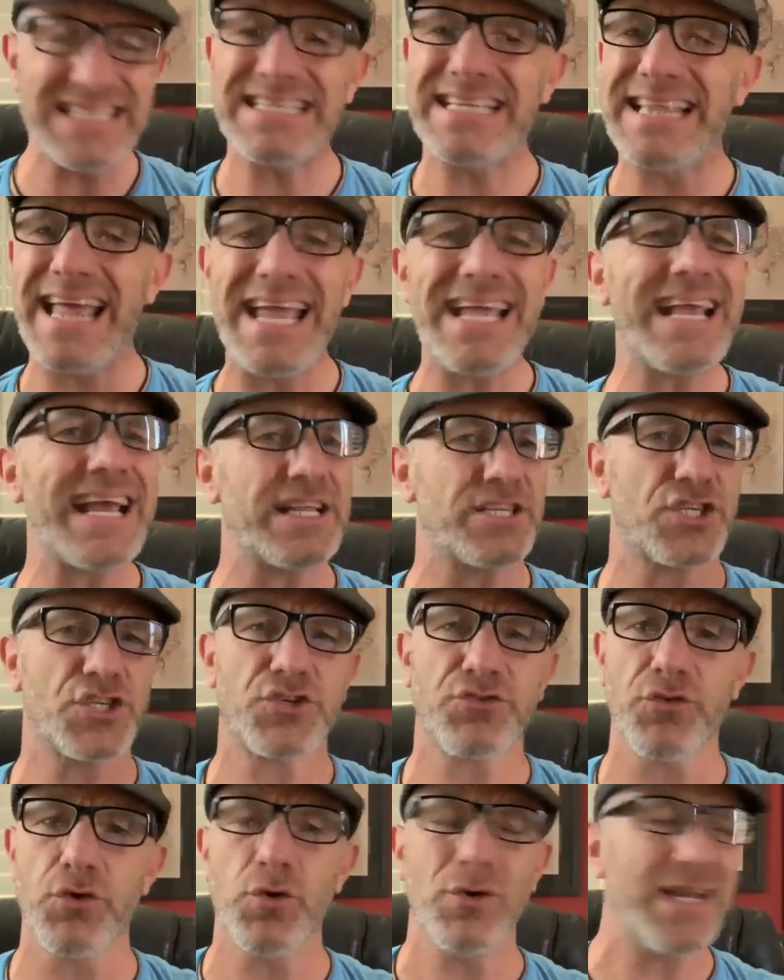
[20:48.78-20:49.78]
They get
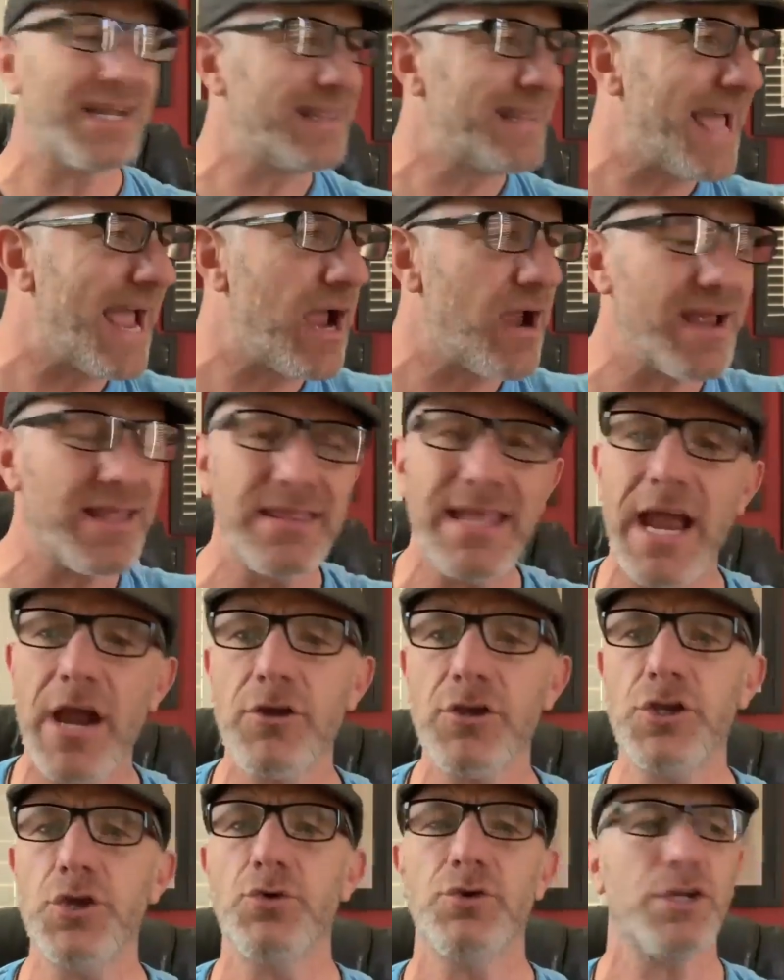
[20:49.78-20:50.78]
screwed in their
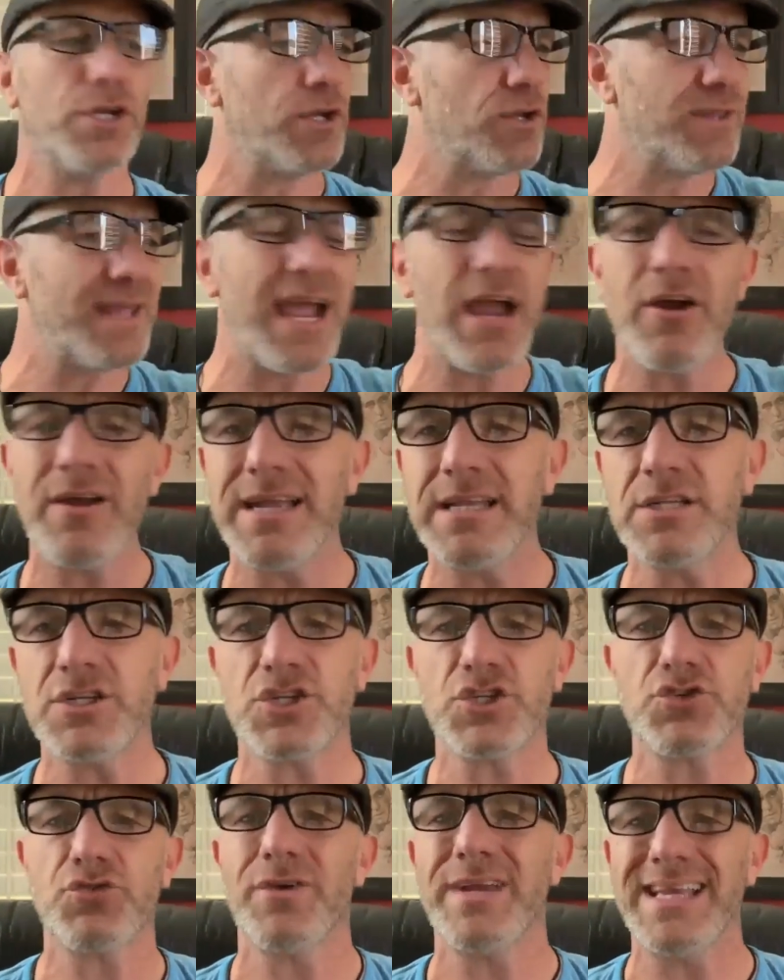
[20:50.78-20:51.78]
union or their
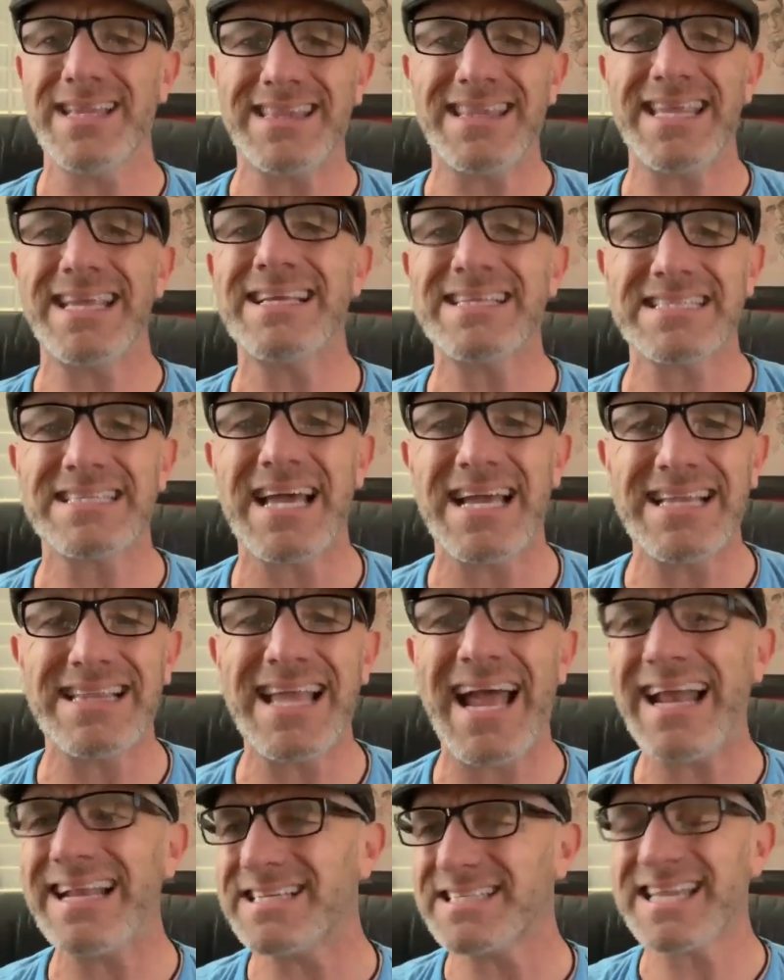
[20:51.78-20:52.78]
industry and things like
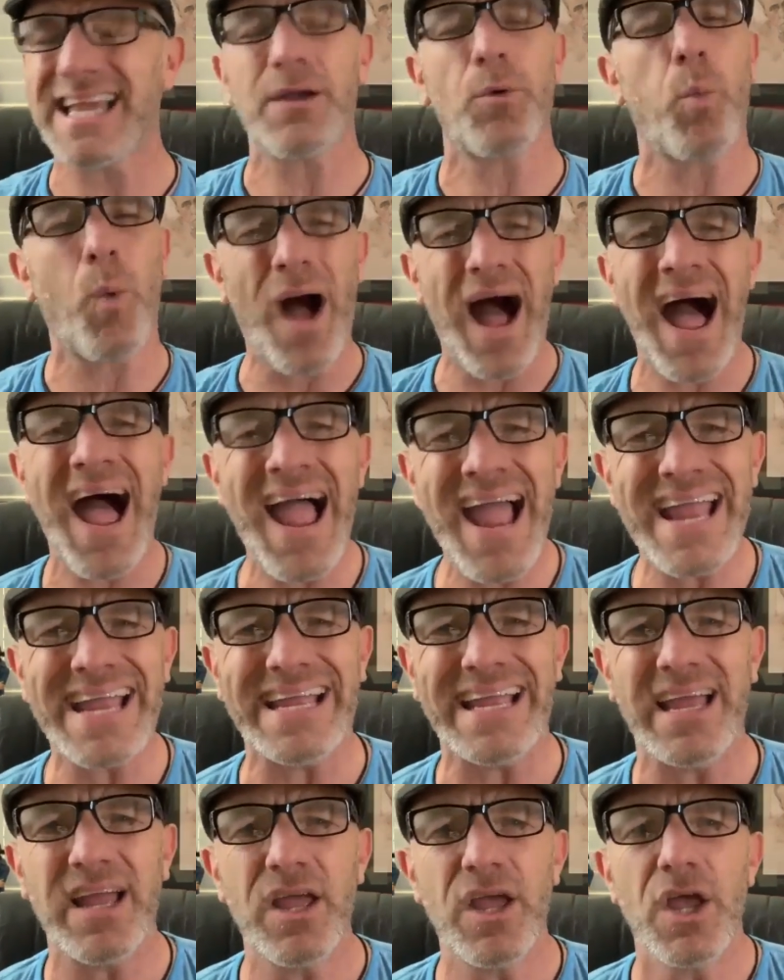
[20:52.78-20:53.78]
that. It's like, why?